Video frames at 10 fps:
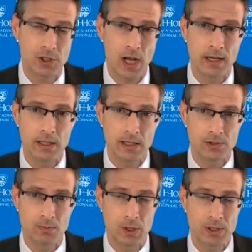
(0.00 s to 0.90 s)
China is
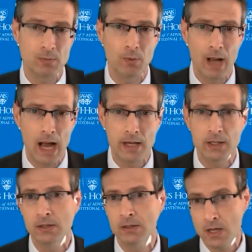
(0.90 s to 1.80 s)
a principal
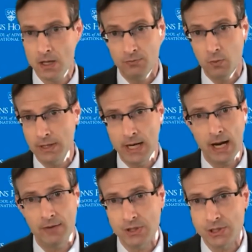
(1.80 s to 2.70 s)
buyer of what they
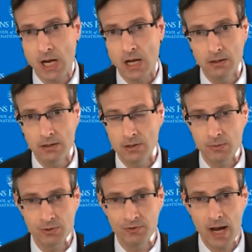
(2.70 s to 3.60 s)
have to sell in
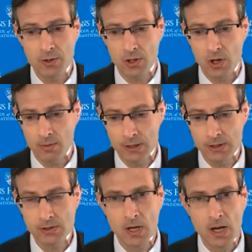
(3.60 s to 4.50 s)
terms of
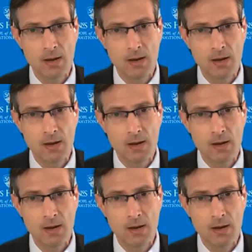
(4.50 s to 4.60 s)
hydrocarbons,